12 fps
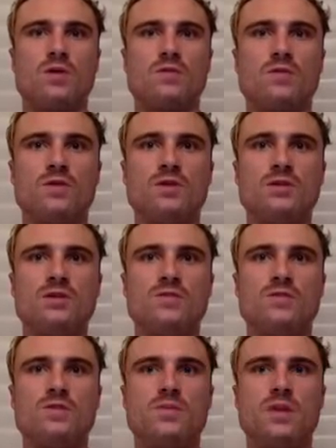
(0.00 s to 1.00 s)
Firstly,
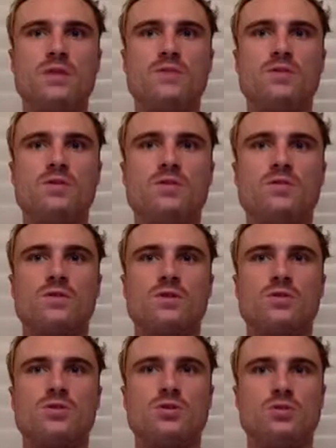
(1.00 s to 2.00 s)
for the benefit of the
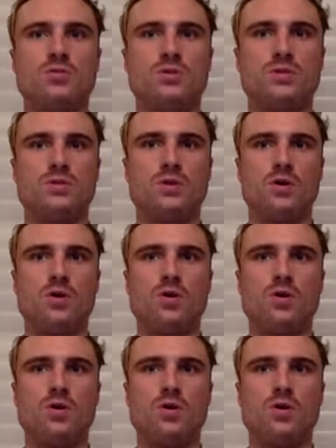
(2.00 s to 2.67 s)
consumers,